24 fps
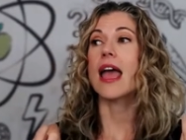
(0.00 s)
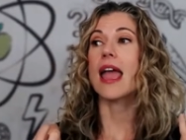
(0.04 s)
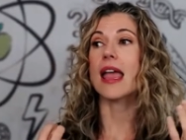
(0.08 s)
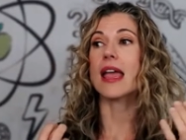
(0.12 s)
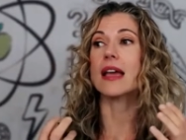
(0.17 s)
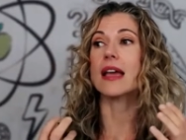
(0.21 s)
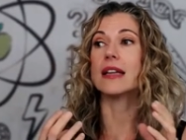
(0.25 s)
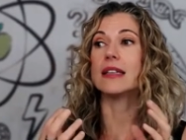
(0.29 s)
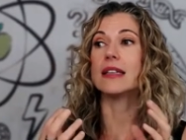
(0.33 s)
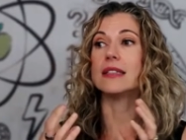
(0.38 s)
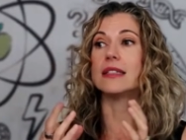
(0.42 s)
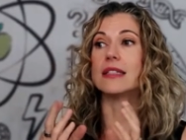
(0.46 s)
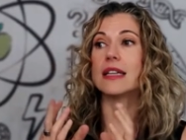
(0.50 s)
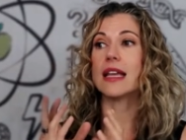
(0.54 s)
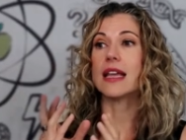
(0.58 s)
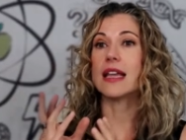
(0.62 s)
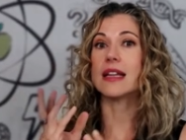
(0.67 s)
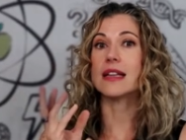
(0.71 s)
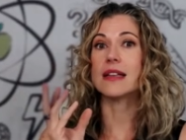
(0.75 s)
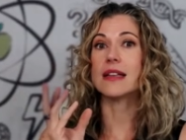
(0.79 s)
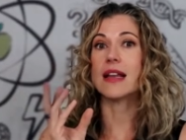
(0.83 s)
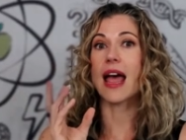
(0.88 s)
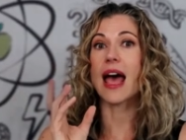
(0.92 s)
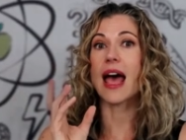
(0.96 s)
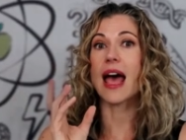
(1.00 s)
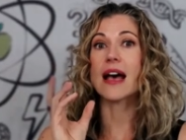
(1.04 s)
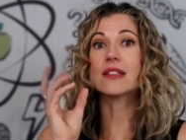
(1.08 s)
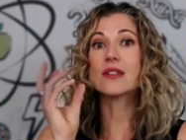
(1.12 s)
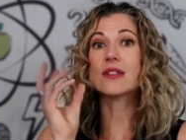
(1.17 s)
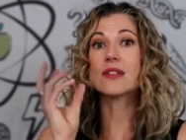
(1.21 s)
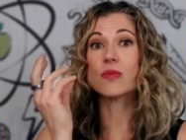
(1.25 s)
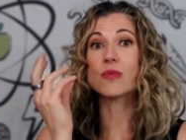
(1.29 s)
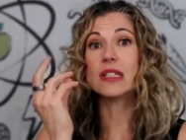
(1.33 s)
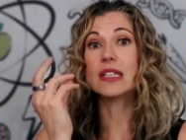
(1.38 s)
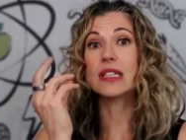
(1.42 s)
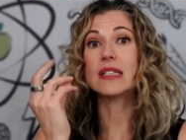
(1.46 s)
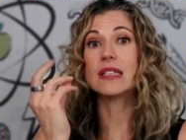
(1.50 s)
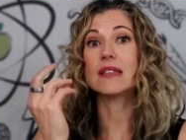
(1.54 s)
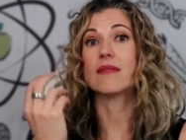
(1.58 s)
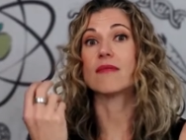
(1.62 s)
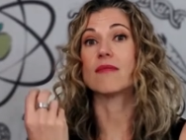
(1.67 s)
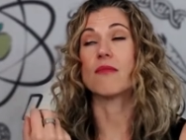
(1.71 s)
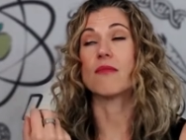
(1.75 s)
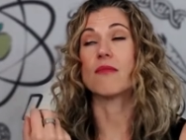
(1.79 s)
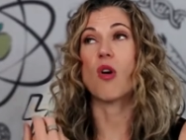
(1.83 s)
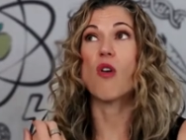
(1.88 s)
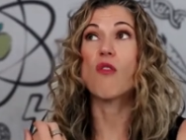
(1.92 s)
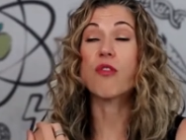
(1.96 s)
And it has a really
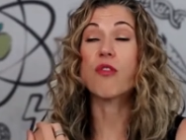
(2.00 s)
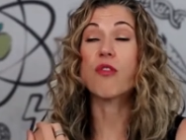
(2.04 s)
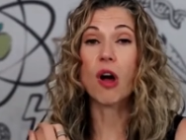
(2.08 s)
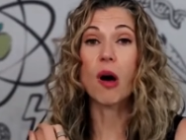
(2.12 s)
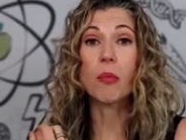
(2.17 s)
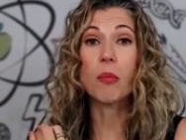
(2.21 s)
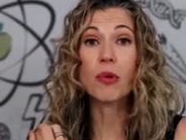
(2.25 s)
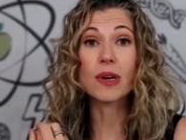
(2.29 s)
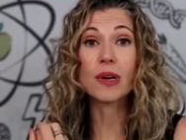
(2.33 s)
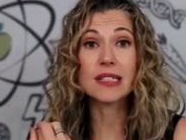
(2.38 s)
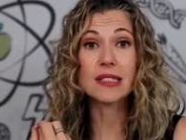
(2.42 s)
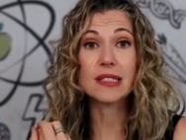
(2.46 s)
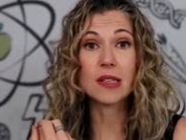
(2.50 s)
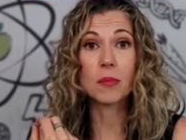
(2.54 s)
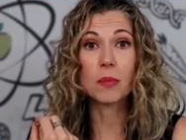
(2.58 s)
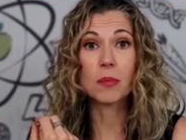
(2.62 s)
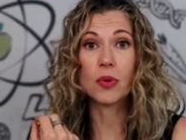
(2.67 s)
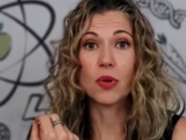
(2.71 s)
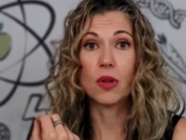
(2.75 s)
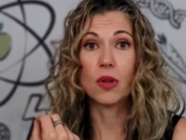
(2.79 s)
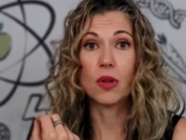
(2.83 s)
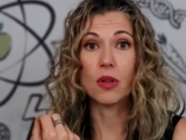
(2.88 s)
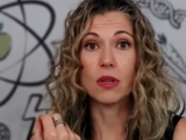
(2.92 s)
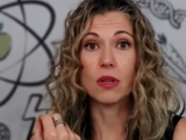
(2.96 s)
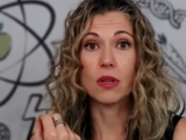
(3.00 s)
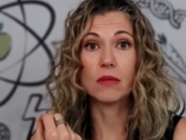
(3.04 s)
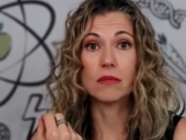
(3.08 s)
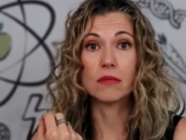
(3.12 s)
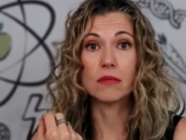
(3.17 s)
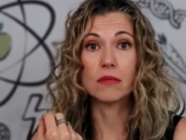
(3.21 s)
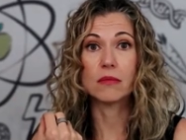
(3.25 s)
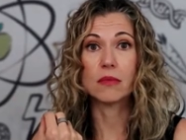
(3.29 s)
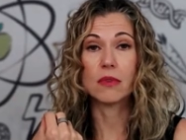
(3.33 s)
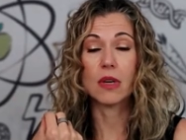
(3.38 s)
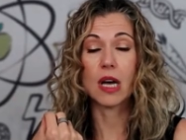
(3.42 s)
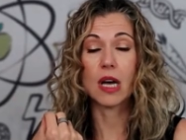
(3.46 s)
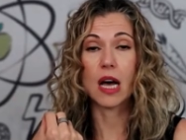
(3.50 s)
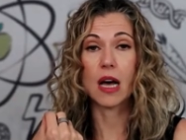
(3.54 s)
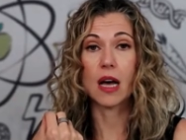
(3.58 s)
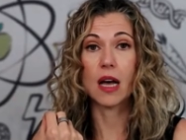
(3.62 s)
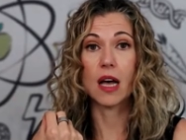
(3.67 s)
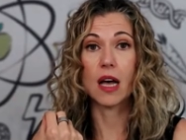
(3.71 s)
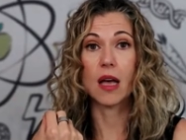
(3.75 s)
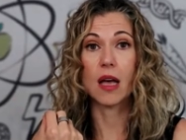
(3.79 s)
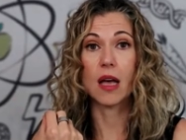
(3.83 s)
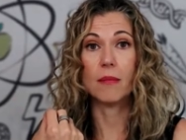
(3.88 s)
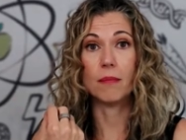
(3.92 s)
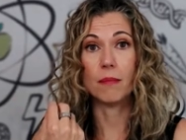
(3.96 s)
overall pretty simple
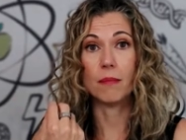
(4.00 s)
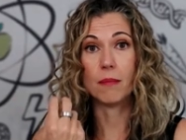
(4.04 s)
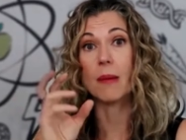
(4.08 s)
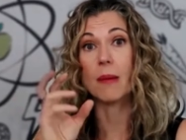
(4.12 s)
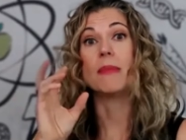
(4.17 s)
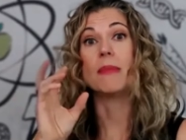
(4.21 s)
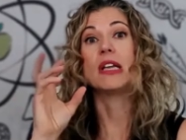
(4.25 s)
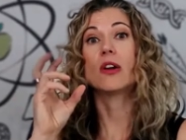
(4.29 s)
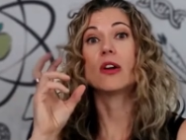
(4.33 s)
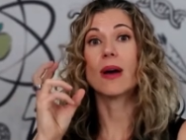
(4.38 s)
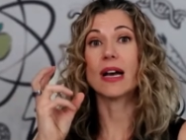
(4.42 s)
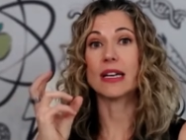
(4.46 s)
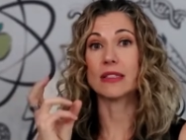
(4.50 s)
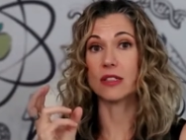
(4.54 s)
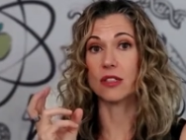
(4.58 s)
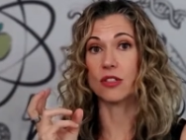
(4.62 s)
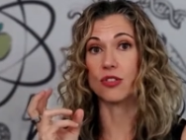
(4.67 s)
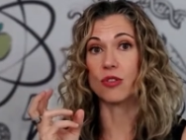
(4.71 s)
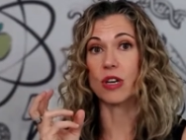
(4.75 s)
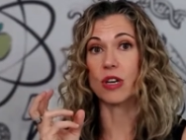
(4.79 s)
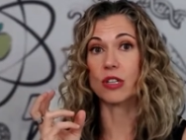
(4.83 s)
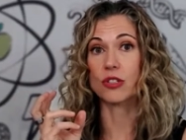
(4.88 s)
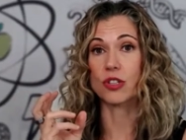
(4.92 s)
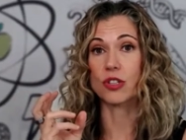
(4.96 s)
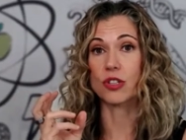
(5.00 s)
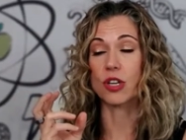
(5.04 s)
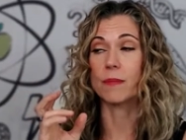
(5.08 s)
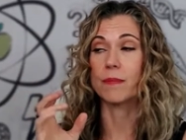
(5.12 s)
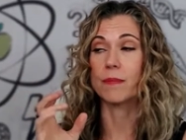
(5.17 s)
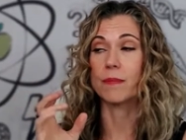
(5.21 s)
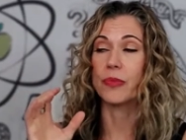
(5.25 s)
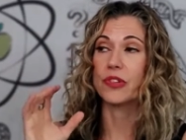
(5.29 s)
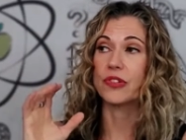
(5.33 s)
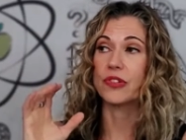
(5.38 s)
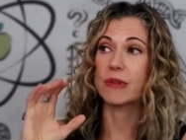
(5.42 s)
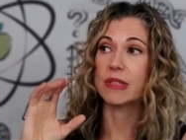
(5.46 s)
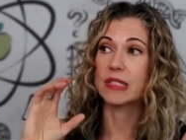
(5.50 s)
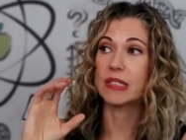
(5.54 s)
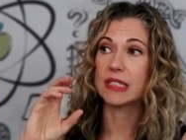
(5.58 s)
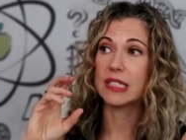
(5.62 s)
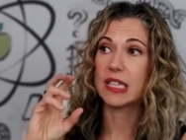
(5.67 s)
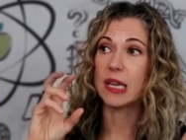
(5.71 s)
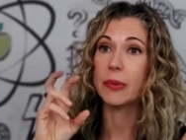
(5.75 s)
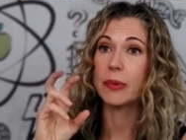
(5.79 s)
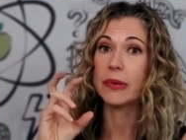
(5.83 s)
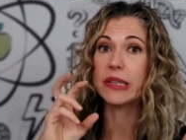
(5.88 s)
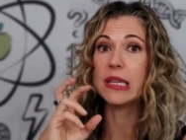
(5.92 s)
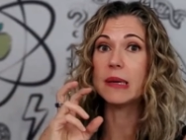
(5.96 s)
uh, amino acid structure. So it's
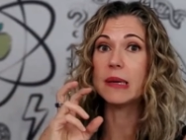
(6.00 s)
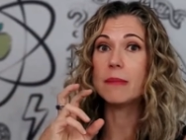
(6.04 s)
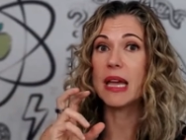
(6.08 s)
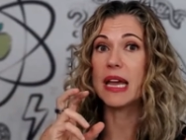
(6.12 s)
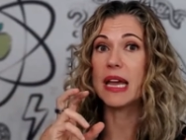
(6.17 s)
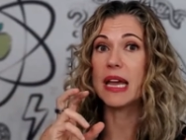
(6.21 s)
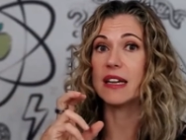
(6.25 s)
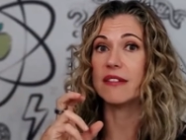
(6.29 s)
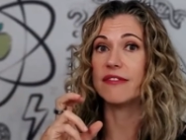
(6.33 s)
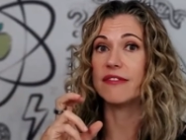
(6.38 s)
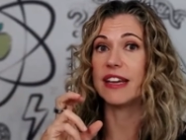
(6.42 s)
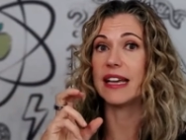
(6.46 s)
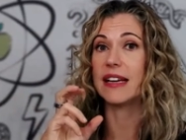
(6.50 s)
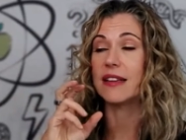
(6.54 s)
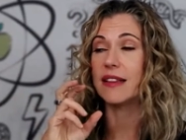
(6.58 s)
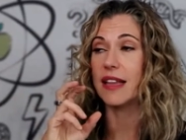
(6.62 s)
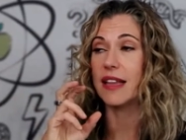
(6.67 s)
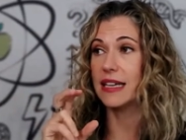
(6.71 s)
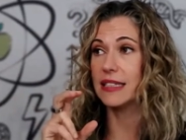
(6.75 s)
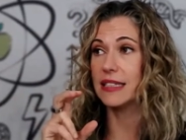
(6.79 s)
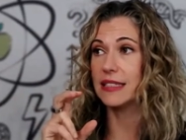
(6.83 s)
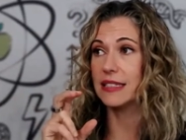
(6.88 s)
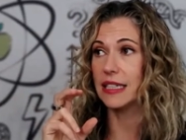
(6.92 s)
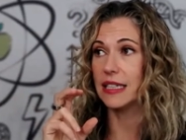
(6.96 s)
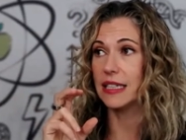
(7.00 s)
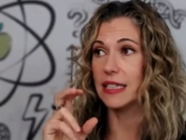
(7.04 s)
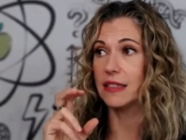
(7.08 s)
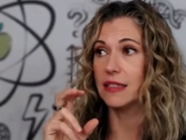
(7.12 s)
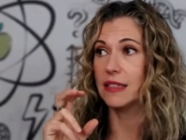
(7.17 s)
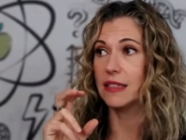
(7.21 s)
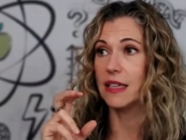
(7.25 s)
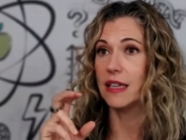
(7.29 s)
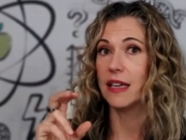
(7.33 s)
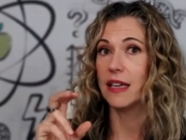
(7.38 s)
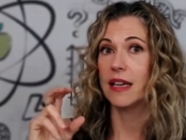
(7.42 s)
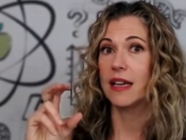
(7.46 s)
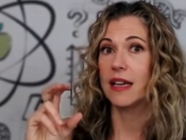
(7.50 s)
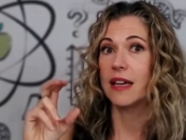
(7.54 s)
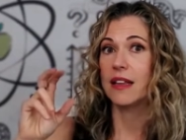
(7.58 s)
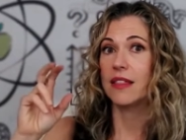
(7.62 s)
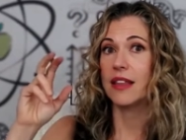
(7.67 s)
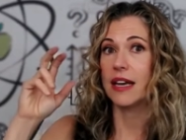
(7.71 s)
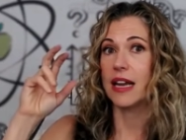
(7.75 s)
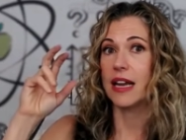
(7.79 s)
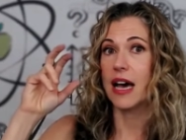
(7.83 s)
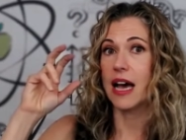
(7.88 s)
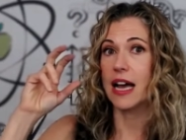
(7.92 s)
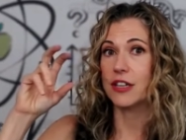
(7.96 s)
typically made of a glycine,
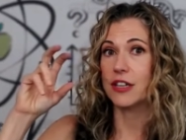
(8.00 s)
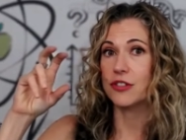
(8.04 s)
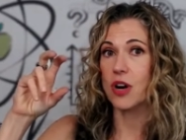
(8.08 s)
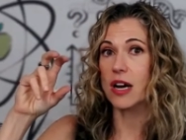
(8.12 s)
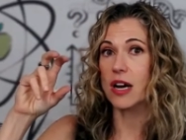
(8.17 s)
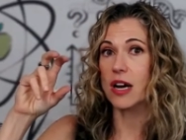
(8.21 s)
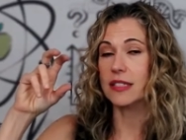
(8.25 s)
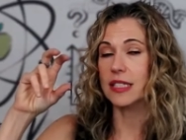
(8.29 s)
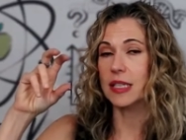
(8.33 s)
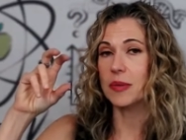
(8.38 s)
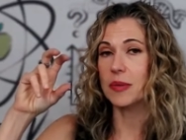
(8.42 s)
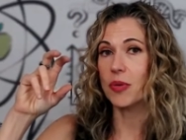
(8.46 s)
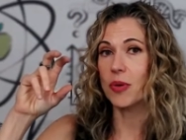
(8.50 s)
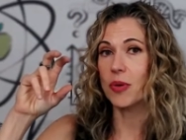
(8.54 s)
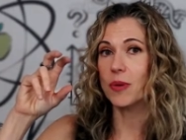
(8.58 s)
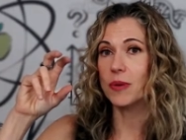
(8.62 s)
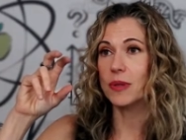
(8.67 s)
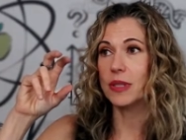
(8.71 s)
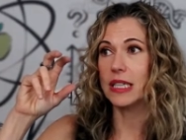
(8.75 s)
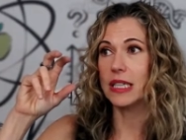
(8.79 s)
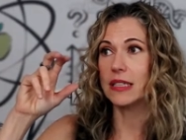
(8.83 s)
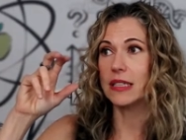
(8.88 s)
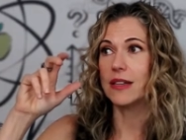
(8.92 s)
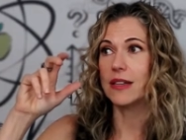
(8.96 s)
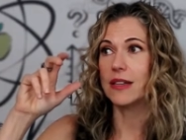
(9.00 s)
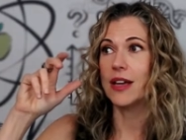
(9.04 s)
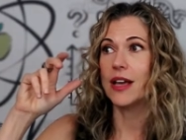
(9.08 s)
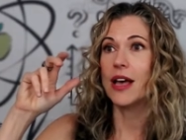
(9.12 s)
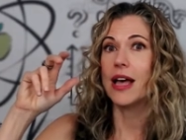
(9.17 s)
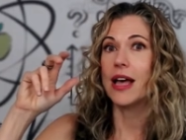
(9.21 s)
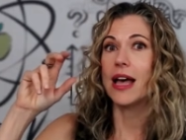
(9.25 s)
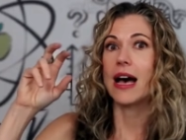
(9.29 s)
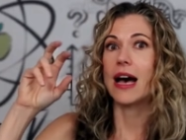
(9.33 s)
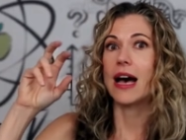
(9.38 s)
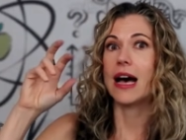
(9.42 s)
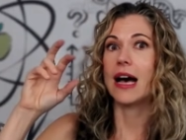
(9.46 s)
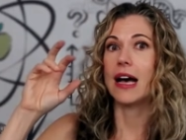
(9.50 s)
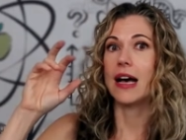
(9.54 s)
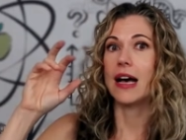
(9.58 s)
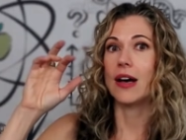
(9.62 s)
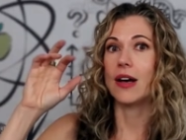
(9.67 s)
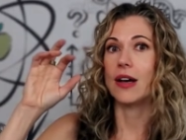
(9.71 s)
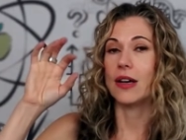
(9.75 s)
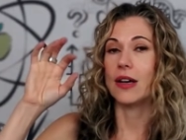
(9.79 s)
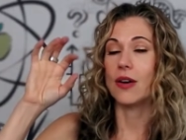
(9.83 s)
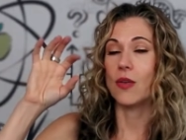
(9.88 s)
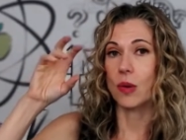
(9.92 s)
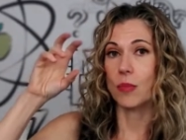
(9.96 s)
then a hydroxyproline
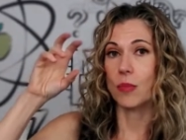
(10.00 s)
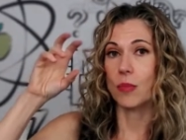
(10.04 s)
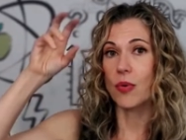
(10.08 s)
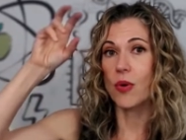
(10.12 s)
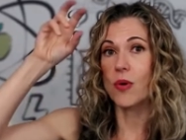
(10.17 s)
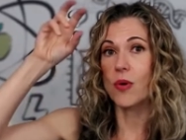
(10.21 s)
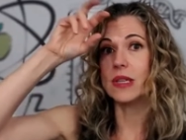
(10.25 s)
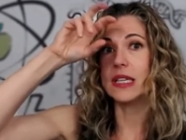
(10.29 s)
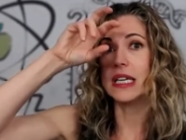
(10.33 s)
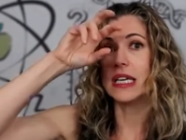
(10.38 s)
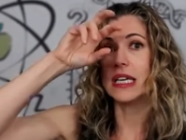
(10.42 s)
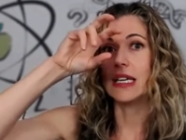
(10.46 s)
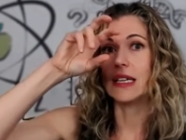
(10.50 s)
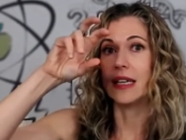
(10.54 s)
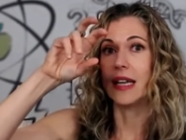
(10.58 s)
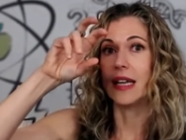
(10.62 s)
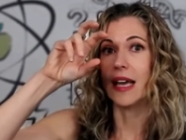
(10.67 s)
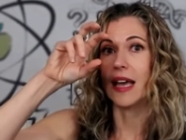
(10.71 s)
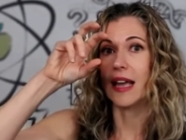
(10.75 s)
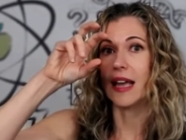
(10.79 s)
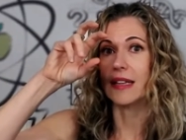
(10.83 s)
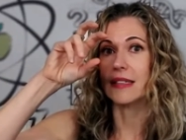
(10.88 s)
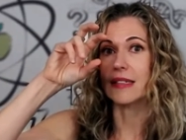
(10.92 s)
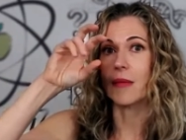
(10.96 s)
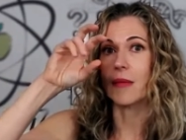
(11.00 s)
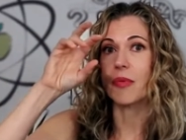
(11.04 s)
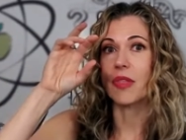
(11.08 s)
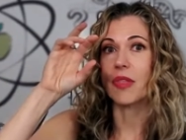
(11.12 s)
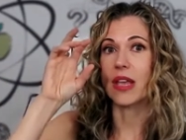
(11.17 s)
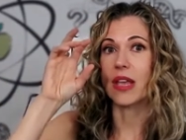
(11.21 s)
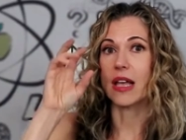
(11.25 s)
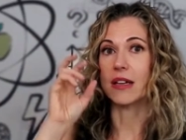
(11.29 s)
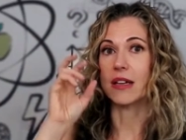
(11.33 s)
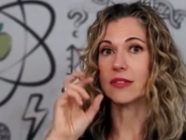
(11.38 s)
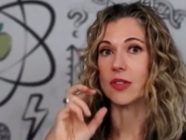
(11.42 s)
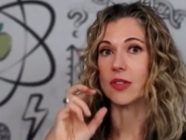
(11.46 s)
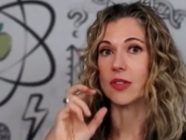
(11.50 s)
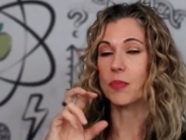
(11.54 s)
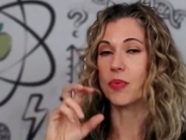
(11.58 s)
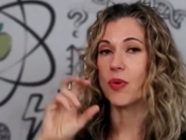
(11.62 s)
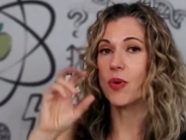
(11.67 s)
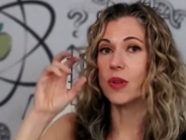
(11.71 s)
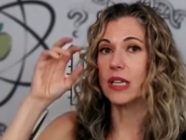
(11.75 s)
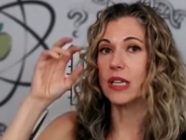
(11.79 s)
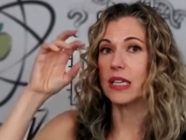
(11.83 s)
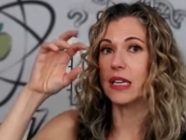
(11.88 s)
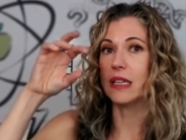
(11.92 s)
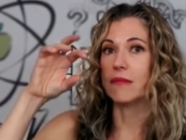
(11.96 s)
uh, or proline, and something else. So
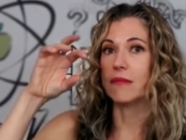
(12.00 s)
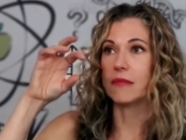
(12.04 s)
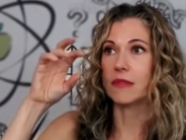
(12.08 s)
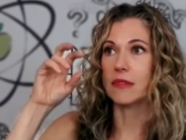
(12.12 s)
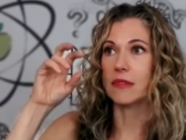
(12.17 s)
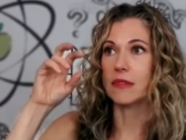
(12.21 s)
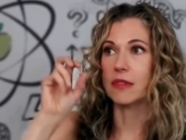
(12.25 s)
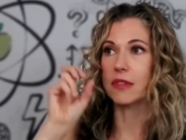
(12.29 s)
proline,